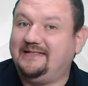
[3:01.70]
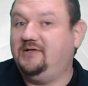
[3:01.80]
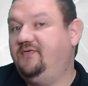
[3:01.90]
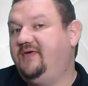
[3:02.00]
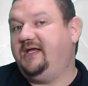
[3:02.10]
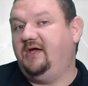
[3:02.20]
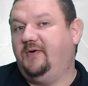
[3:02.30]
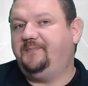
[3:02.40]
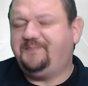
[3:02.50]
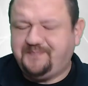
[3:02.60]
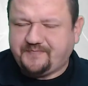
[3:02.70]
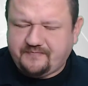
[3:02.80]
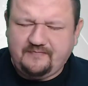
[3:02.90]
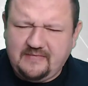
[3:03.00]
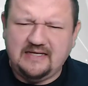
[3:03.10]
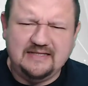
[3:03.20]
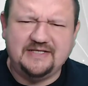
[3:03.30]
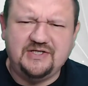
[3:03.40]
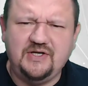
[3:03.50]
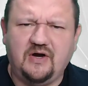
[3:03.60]
a new video, I'll
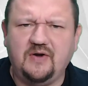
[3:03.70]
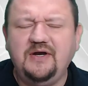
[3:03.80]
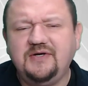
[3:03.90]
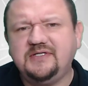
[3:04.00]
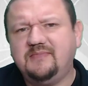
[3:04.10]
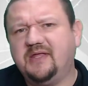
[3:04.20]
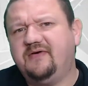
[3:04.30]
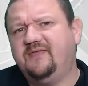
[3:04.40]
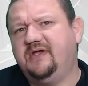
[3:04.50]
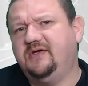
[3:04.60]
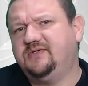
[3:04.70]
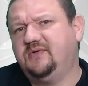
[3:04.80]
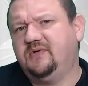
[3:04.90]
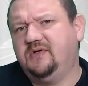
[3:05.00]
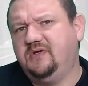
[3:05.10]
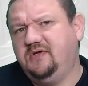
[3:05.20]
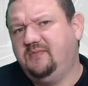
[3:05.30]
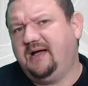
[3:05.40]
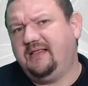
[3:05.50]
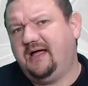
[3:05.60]
let you know here's some other videos you
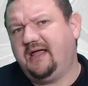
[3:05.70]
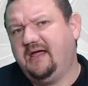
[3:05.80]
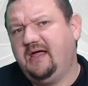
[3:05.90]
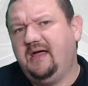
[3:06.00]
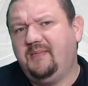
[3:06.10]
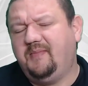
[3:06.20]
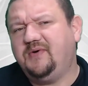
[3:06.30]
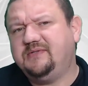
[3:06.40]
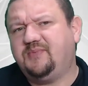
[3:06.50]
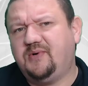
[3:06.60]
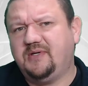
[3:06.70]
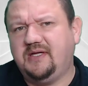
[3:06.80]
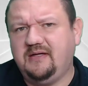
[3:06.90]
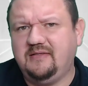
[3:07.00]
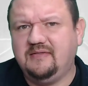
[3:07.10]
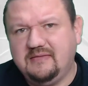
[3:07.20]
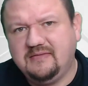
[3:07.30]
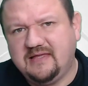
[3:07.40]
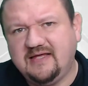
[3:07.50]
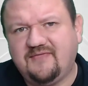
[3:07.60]
might like. Most importantly,
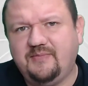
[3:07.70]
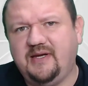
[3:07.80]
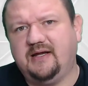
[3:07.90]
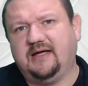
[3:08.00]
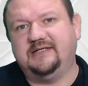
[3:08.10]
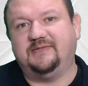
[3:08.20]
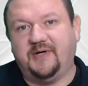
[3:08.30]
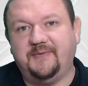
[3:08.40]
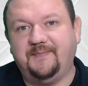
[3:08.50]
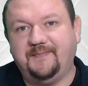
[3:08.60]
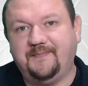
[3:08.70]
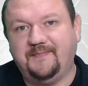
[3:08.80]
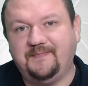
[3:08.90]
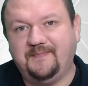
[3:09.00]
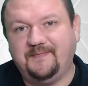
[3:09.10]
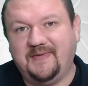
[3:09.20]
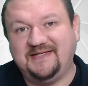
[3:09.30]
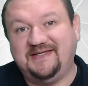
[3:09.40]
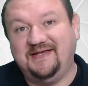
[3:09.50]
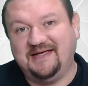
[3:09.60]
thanks for being a customer. I'll
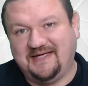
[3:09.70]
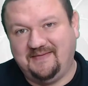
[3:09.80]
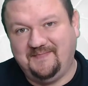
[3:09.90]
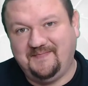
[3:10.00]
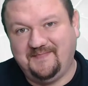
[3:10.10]
see you next time.